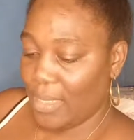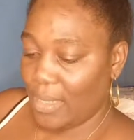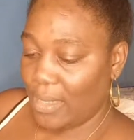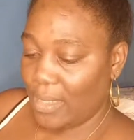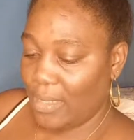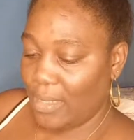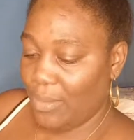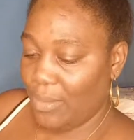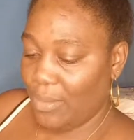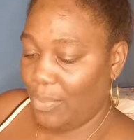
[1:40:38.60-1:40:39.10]

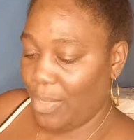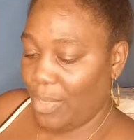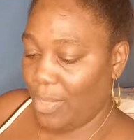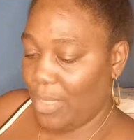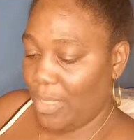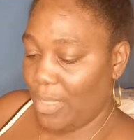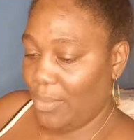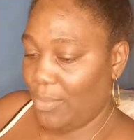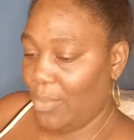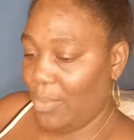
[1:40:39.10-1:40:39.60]
Soupy,
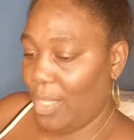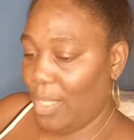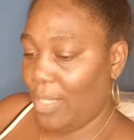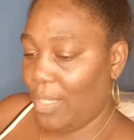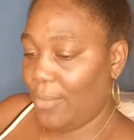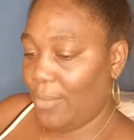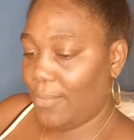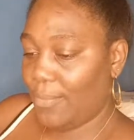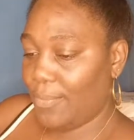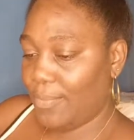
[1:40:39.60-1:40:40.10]
soupy.
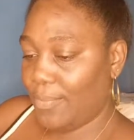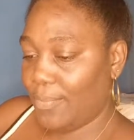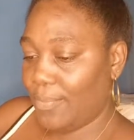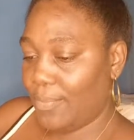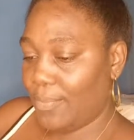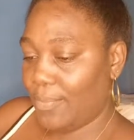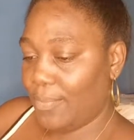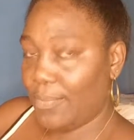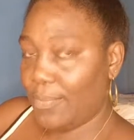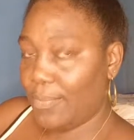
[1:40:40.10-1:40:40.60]

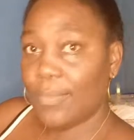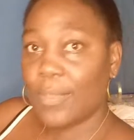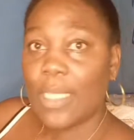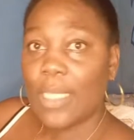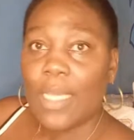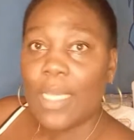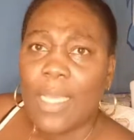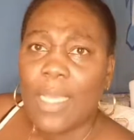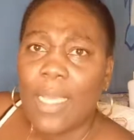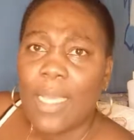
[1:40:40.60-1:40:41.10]

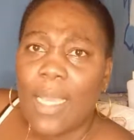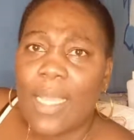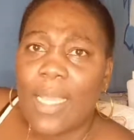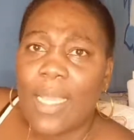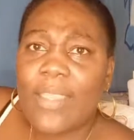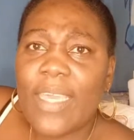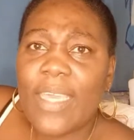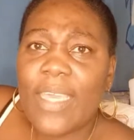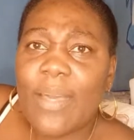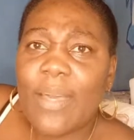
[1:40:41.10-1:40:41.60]
I
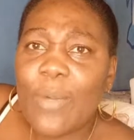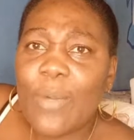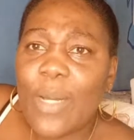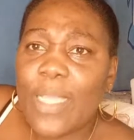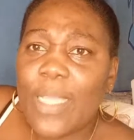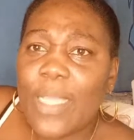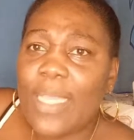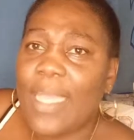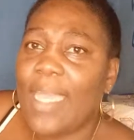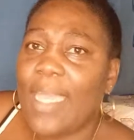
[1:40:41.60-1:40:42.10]
think I'm going
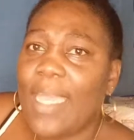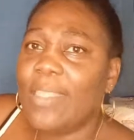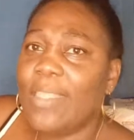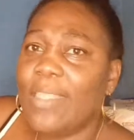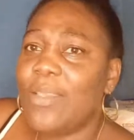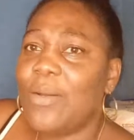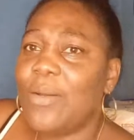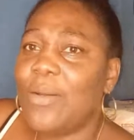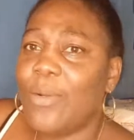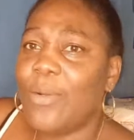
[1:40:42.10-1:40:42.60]
to end
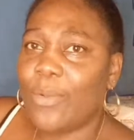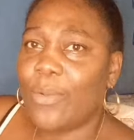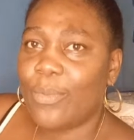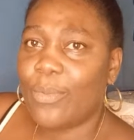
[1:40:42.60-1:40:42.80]
now.